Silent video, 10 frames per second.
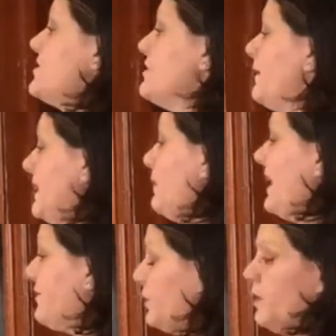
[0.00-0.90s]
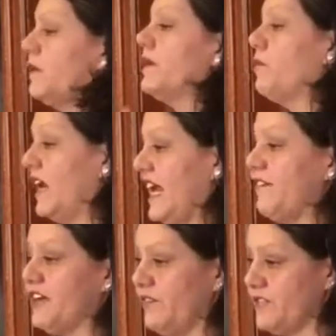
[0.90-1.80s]
assuming that we have goodwill, we want to
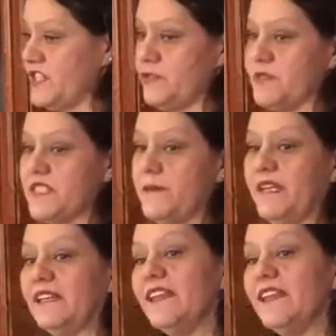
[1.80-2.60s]
have a conversation with somebody,